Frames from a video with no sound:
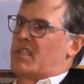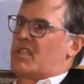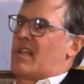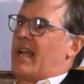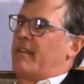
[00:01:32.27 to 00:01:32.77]

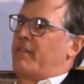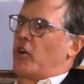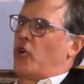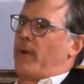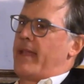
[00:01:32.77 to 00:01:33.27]
destined
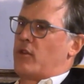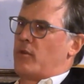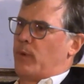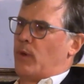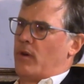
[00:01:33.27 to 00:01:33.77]
for great
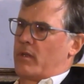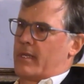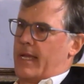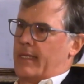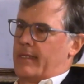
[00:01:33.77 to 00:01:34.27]
computer
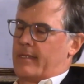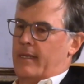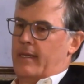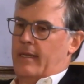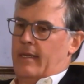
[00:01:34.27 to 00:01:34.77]
science,